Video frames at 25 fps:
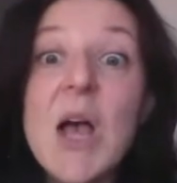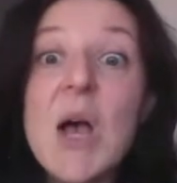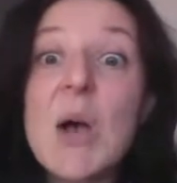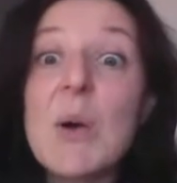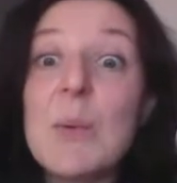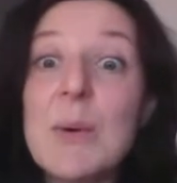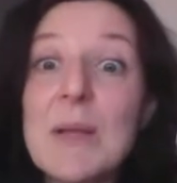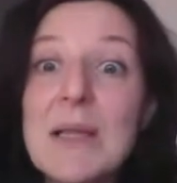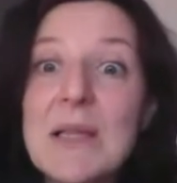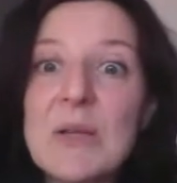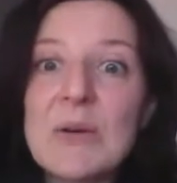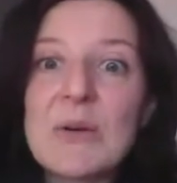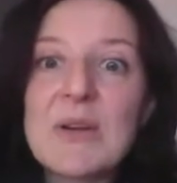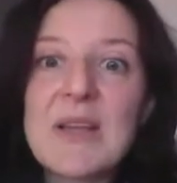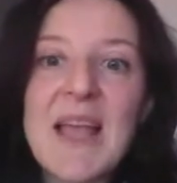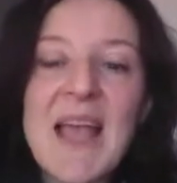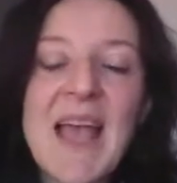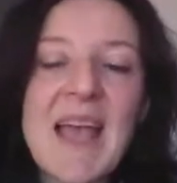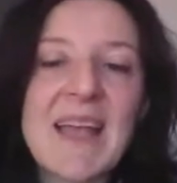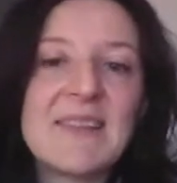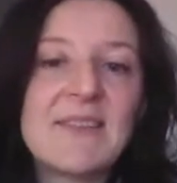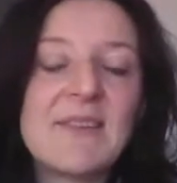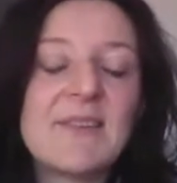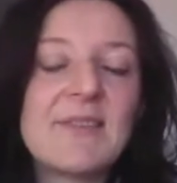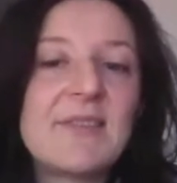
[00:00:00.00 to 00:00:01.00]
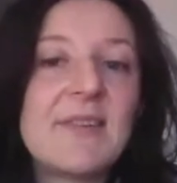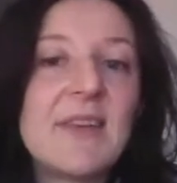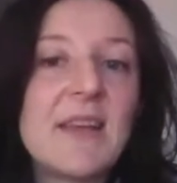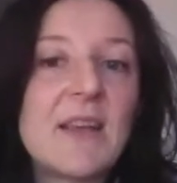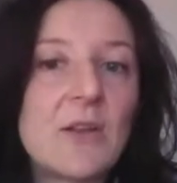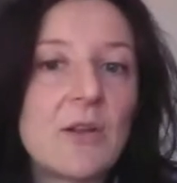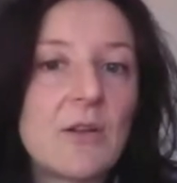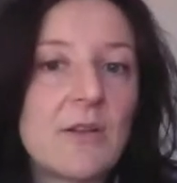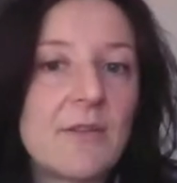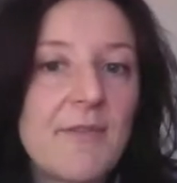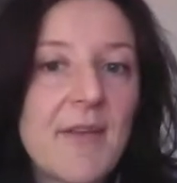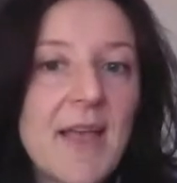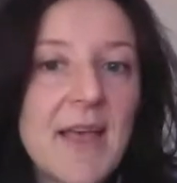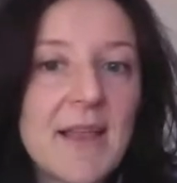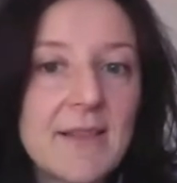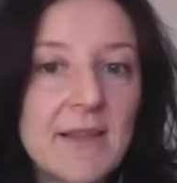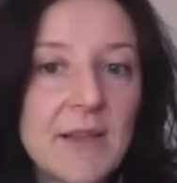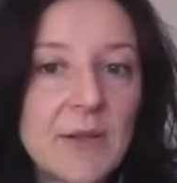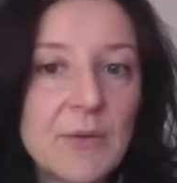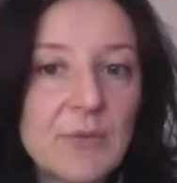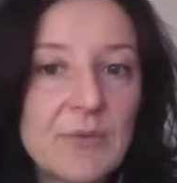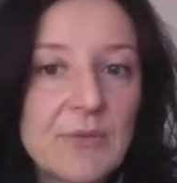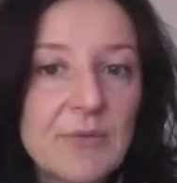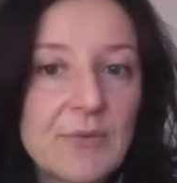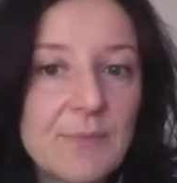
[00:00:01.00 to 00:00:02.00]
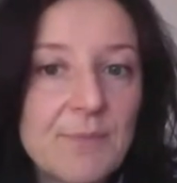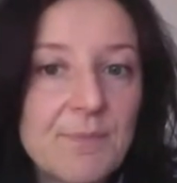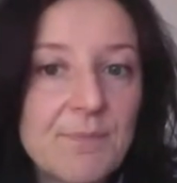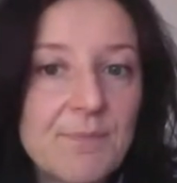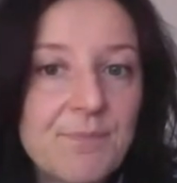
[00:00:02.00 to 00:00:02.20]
We look at singular values,